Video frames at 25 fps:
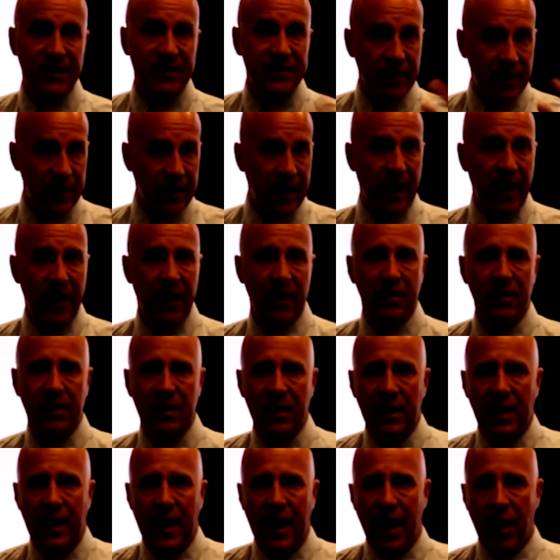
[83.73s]
So you got to
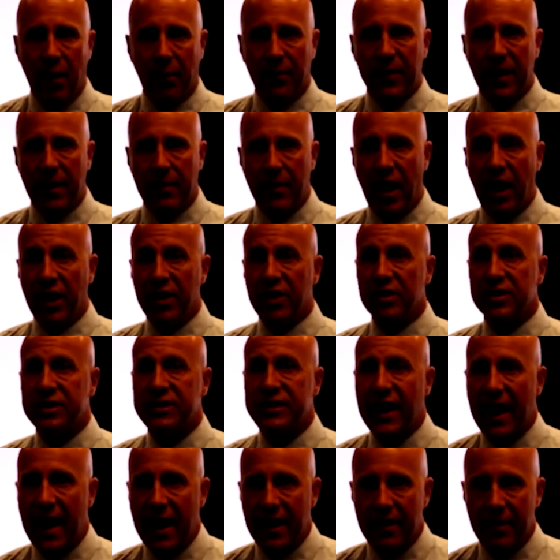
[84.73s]
help them
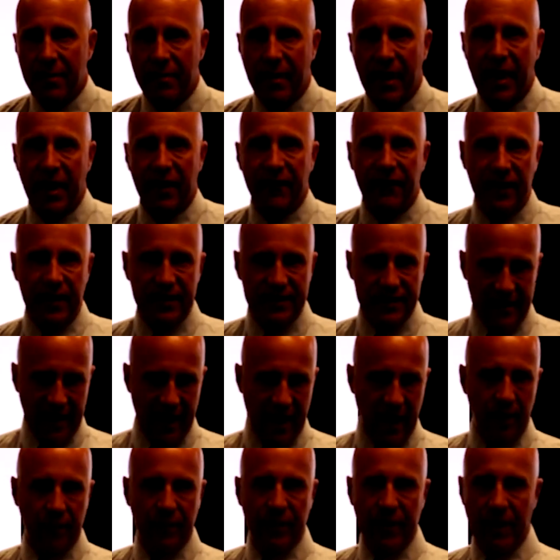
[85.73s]
understand the benefits and
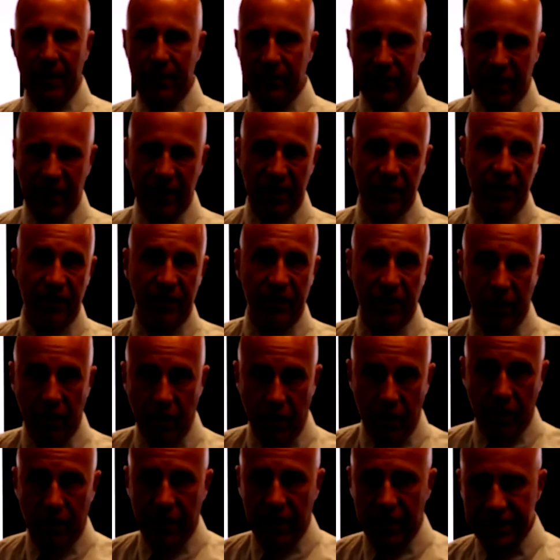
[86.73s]
help them convert
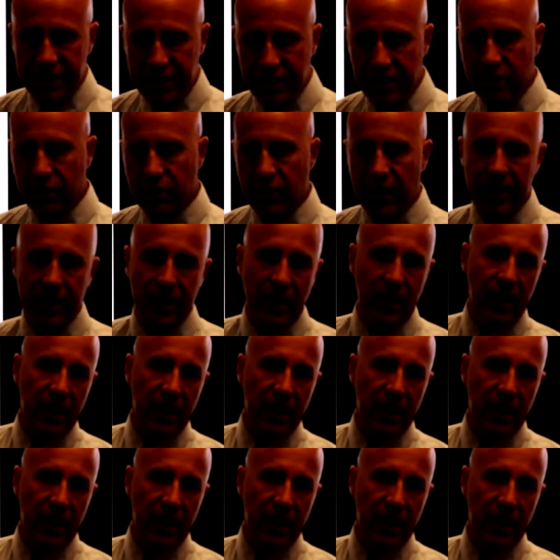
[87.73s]
over to what